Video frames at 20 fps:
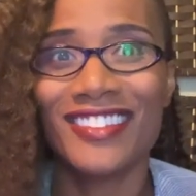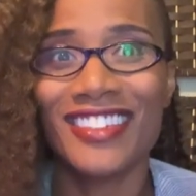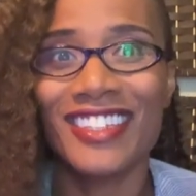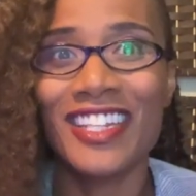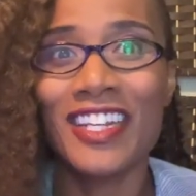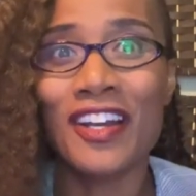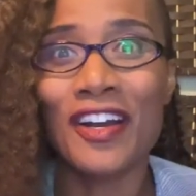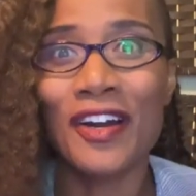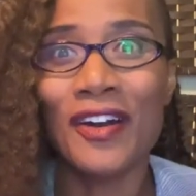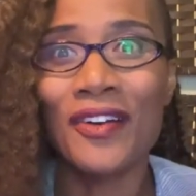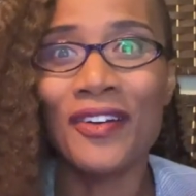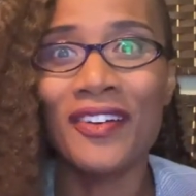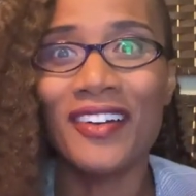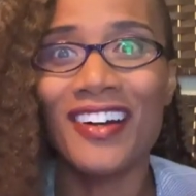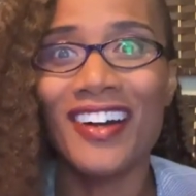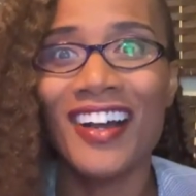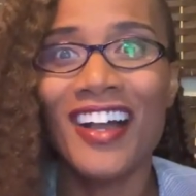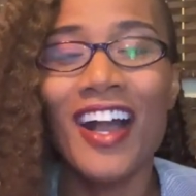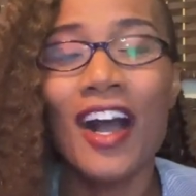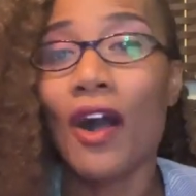you know?
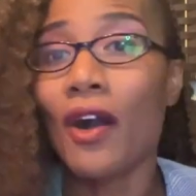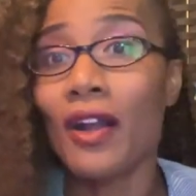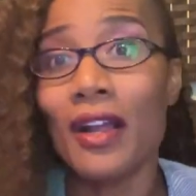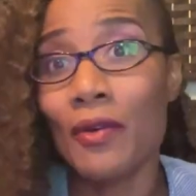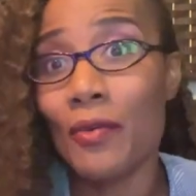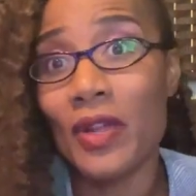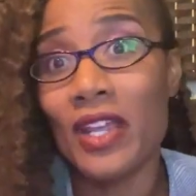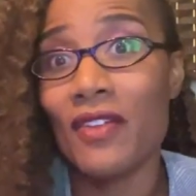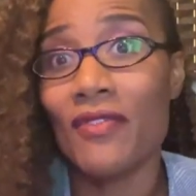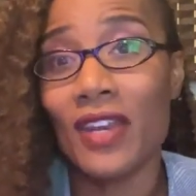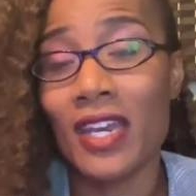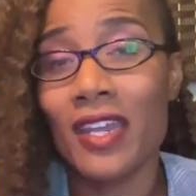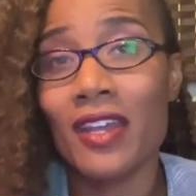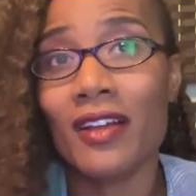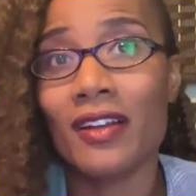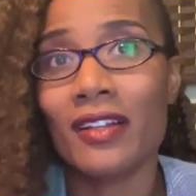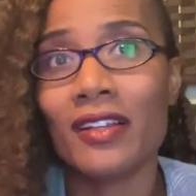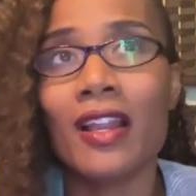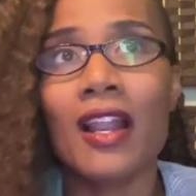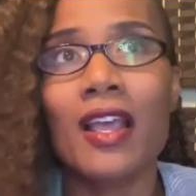We even
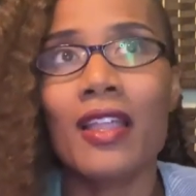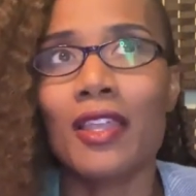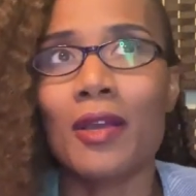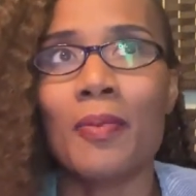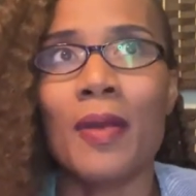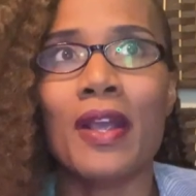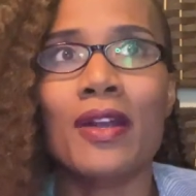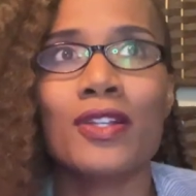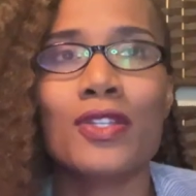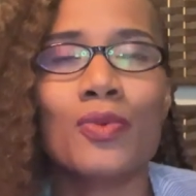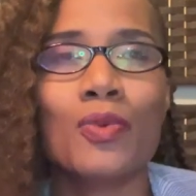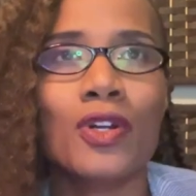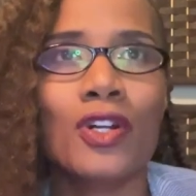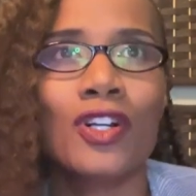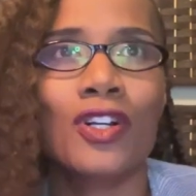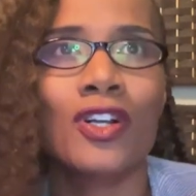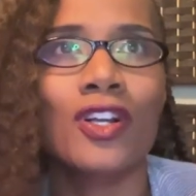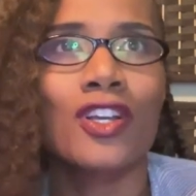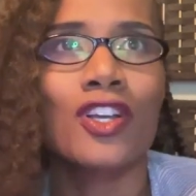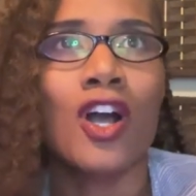hear their parents
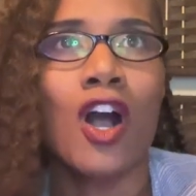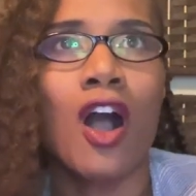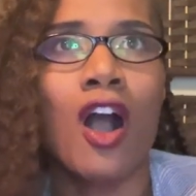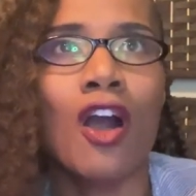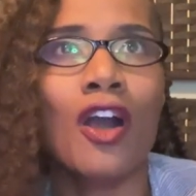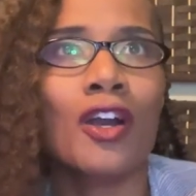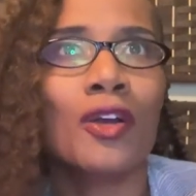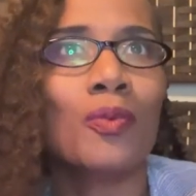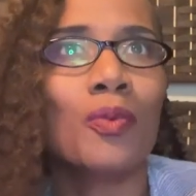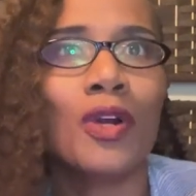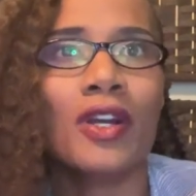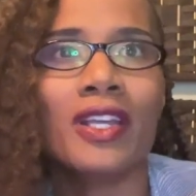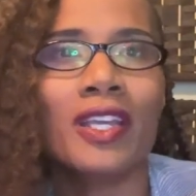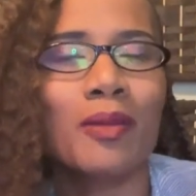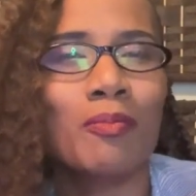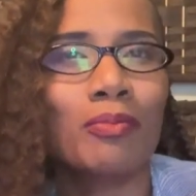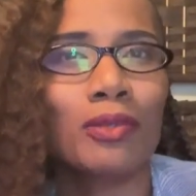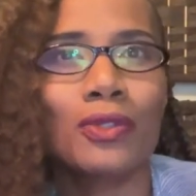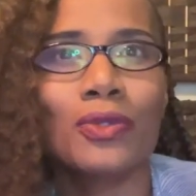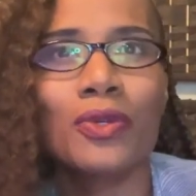were
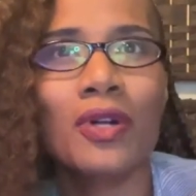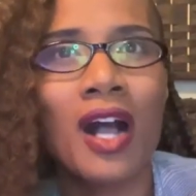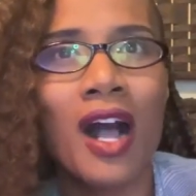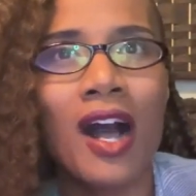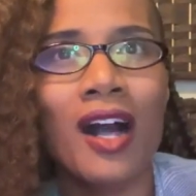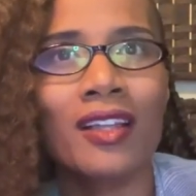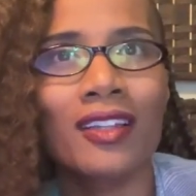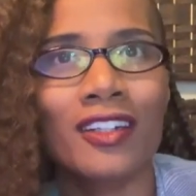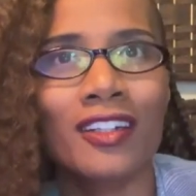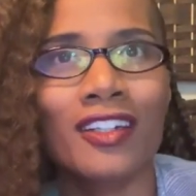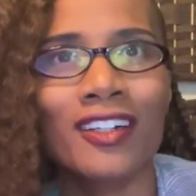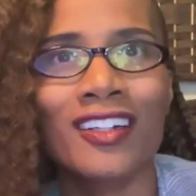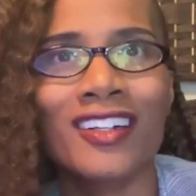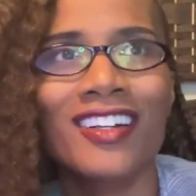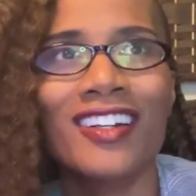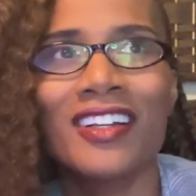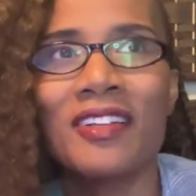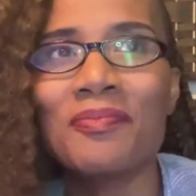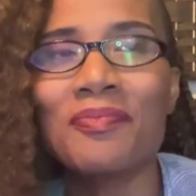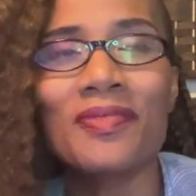hardworking, blue collar.